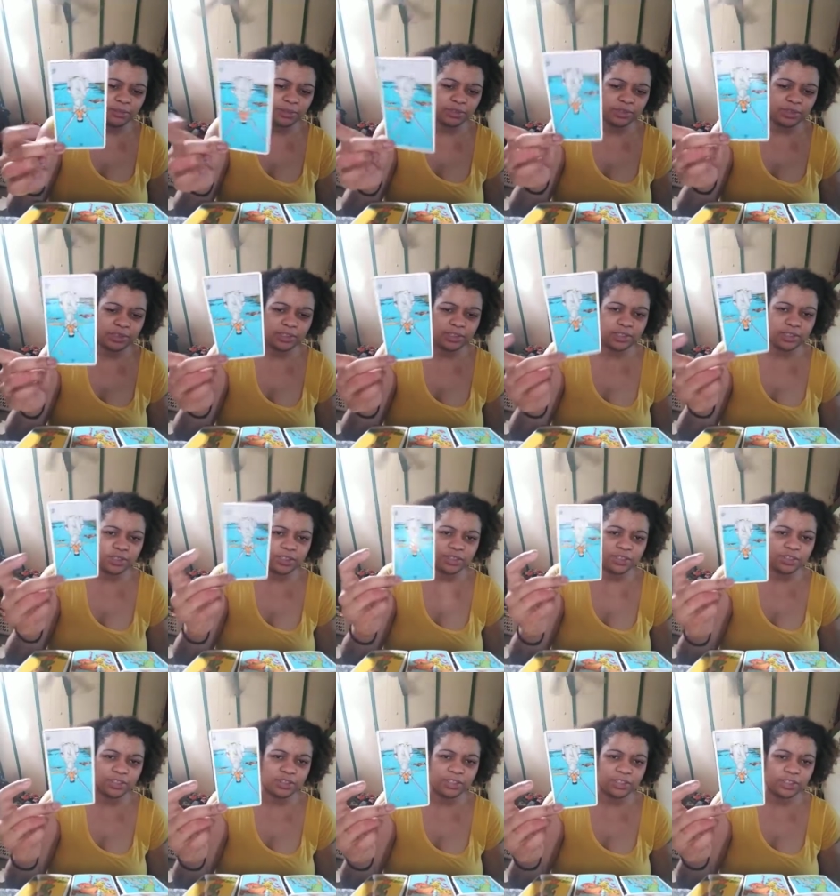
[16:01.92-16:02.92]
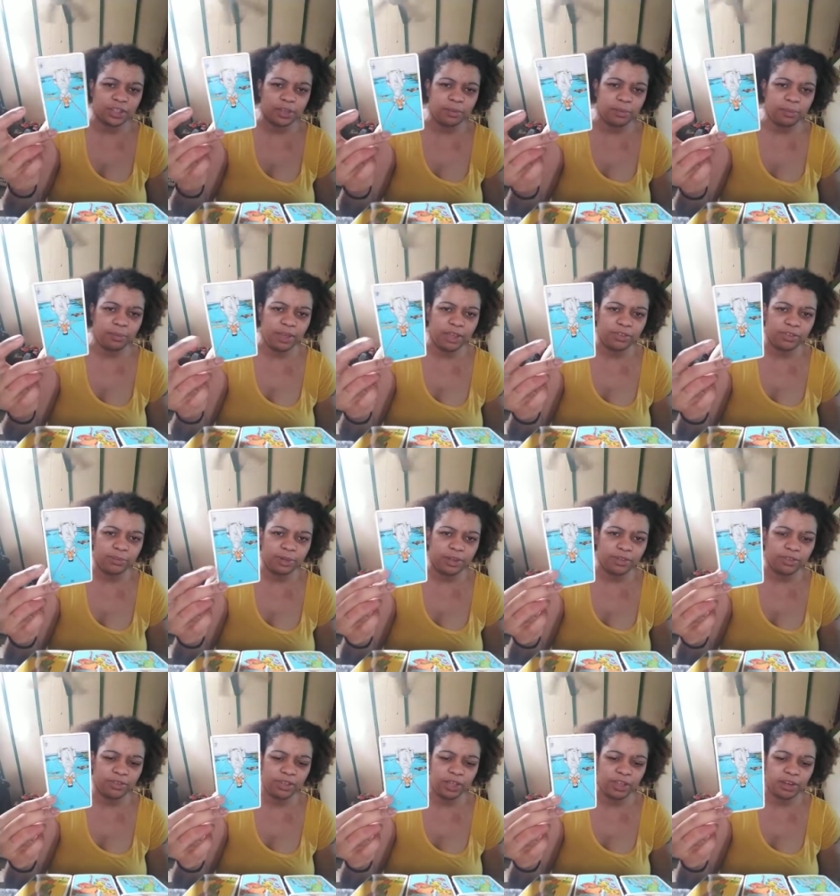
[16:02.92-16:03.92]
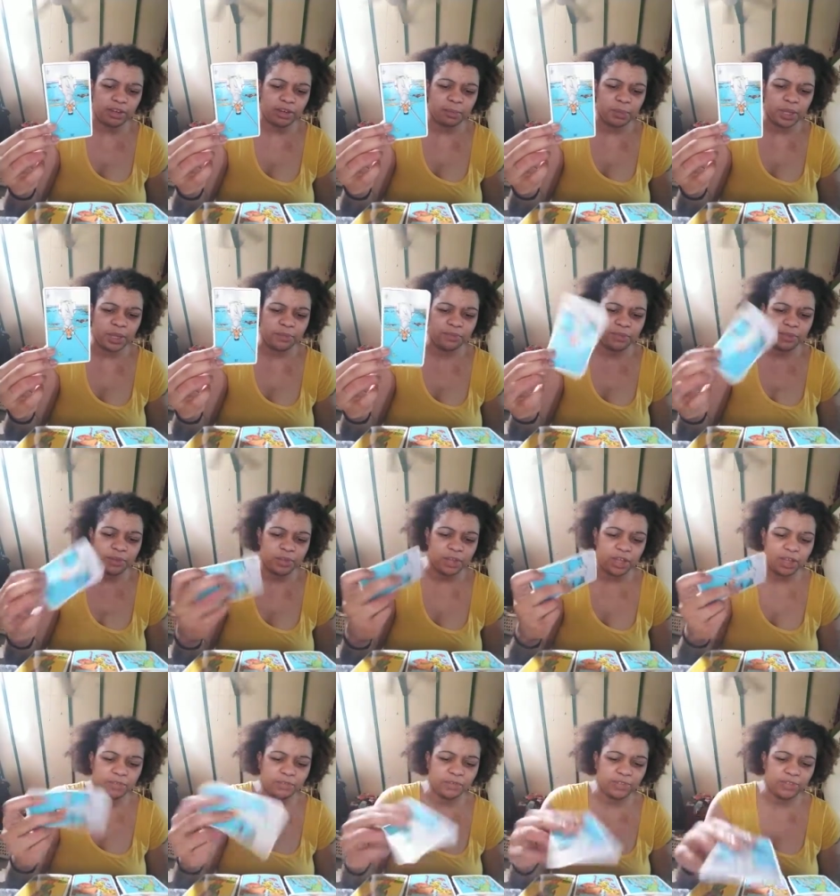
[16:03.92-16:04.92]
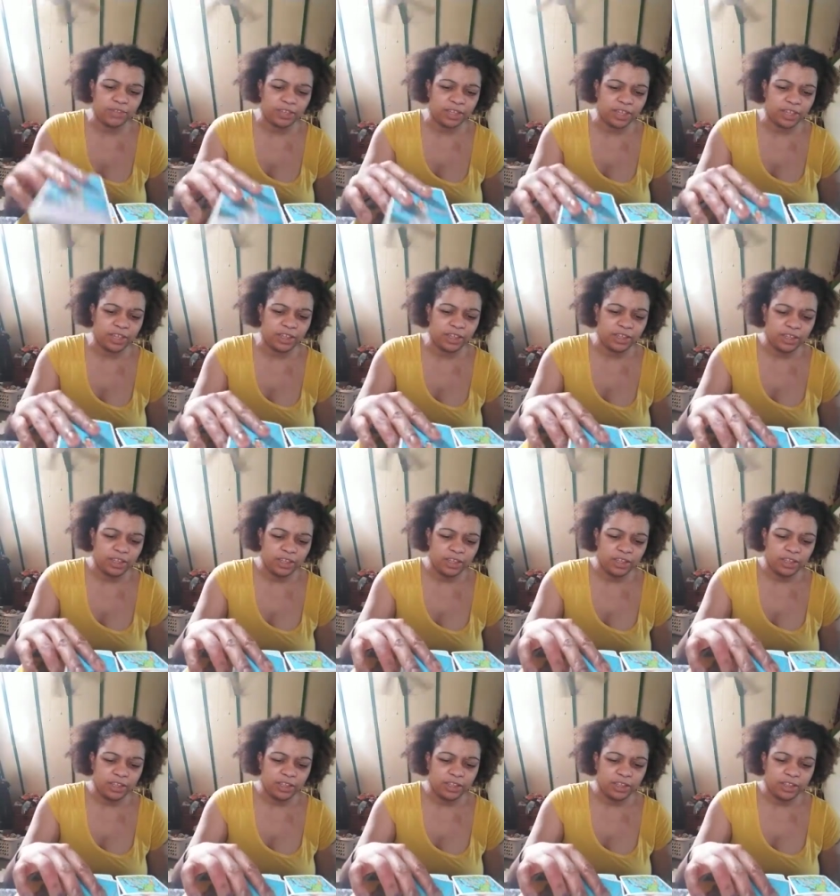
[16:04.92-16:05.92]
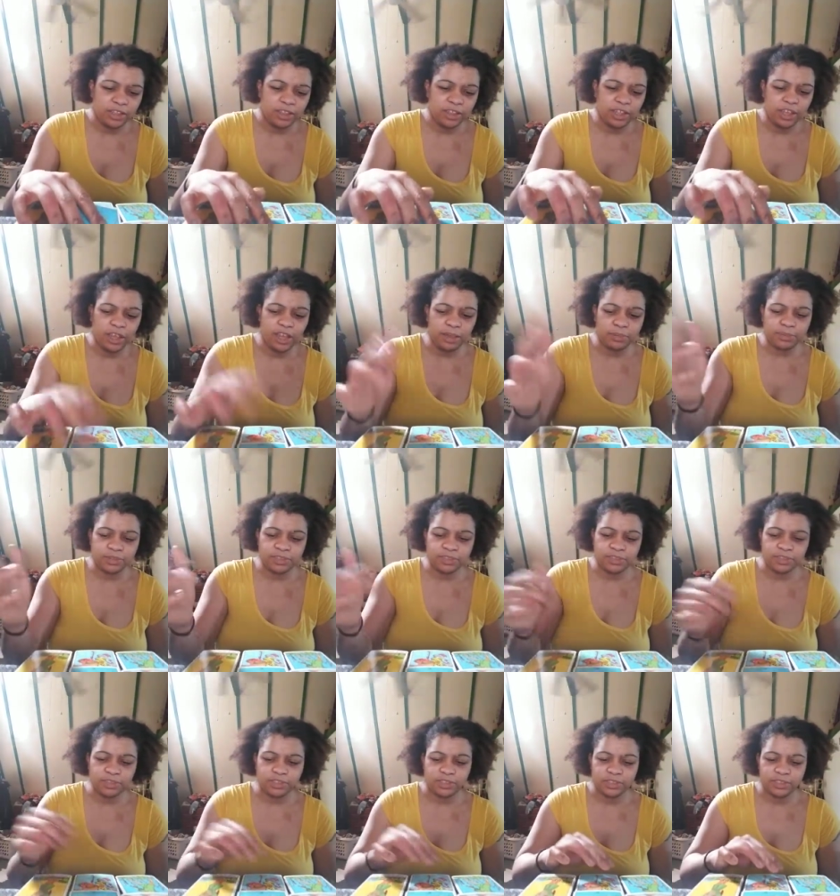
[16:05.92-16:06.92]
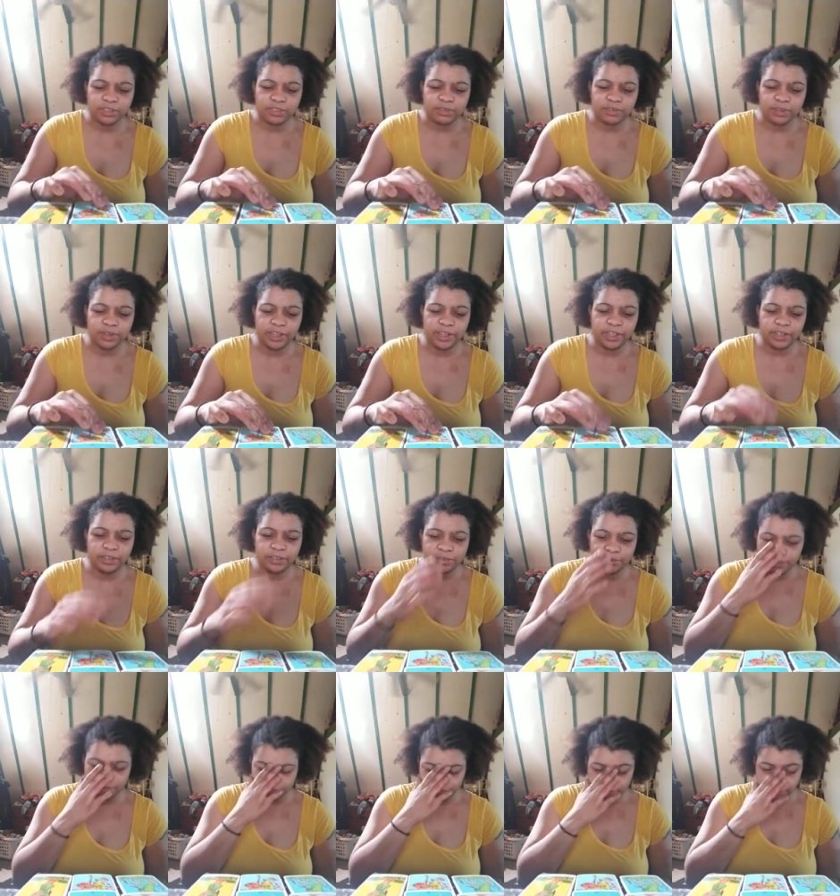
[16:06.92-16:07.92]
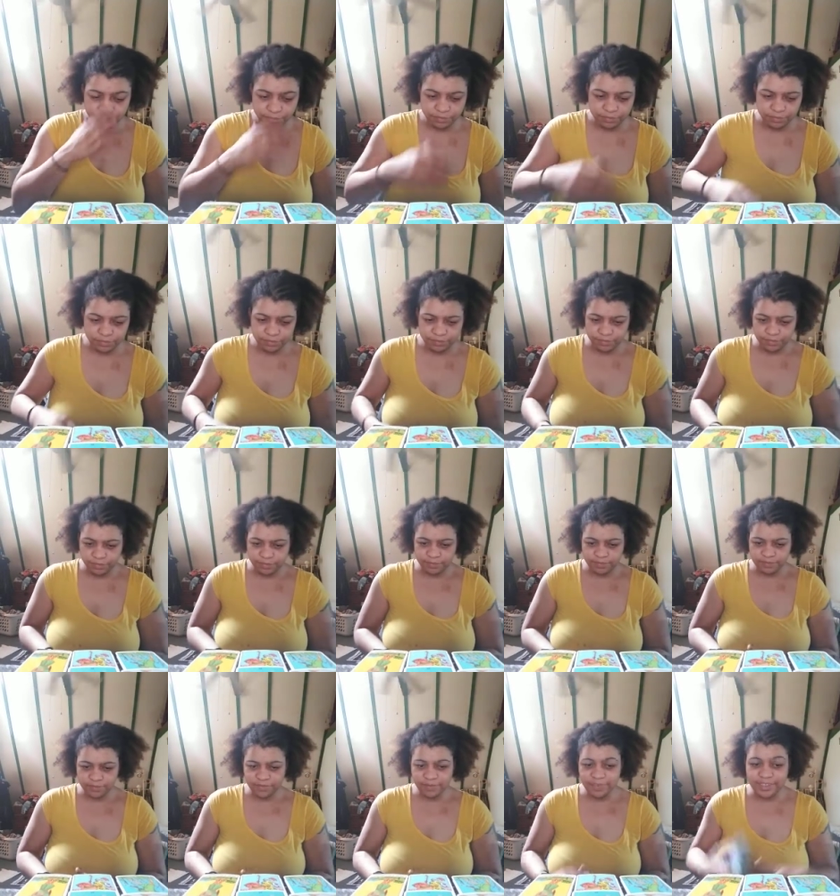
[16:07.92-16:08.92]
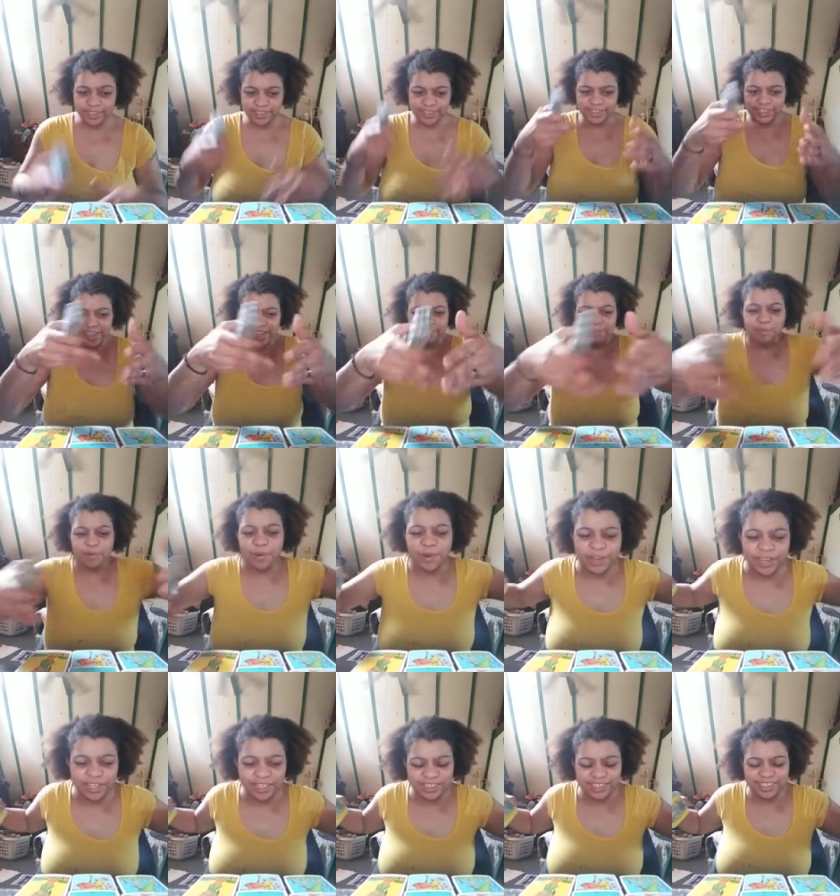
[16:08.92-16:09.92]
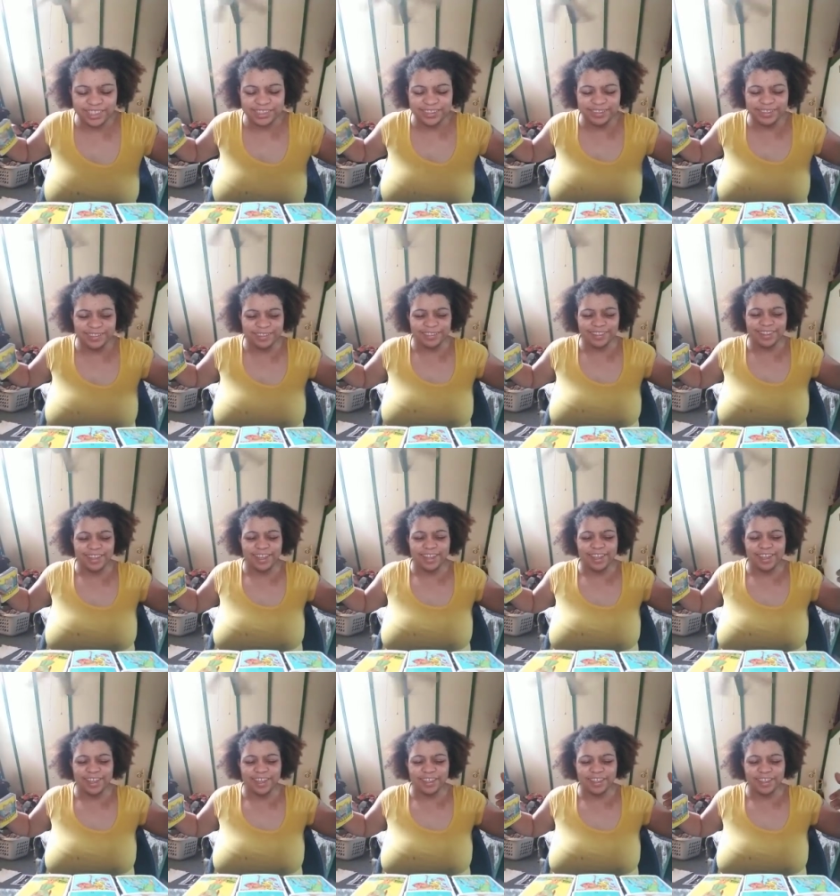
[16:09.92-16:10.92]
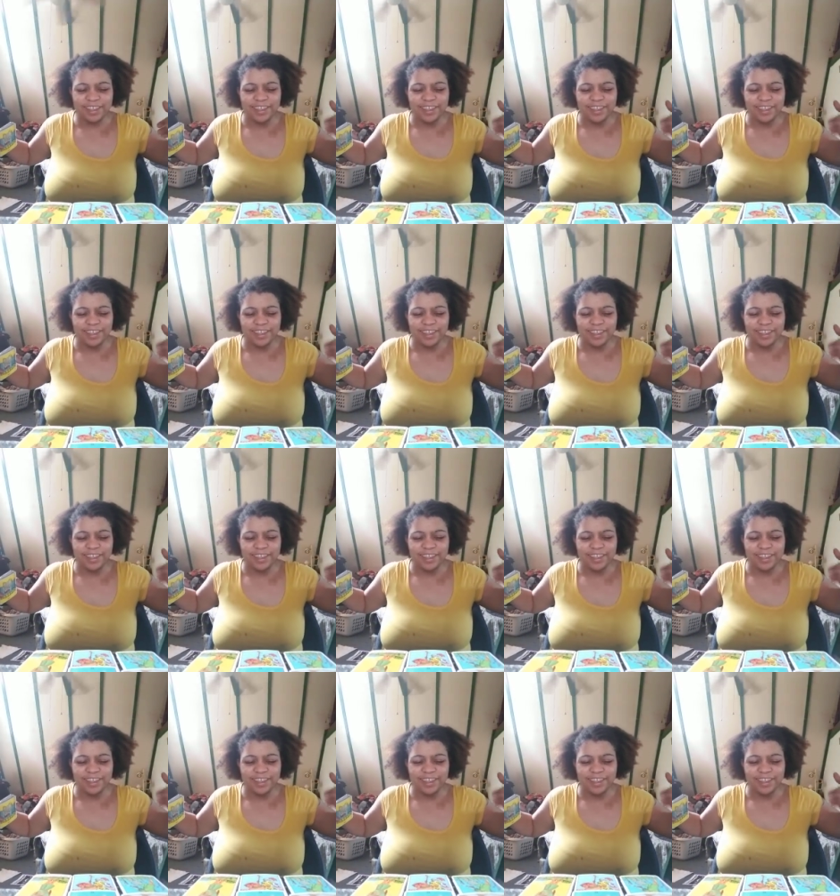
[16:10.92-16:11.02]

sort of decision isn't going to be made. Somebody's taking the blindfold off and seeing the options, right? Which is like pointing to like